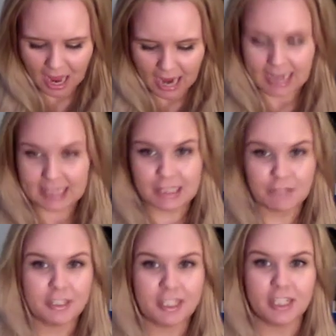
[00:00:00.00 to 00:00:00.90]
And in the
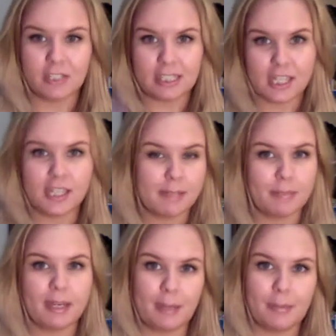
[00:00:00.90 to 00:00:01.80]
video I tinted
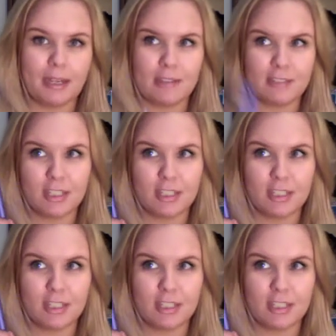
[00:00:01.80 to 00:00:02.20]
my eyebrows,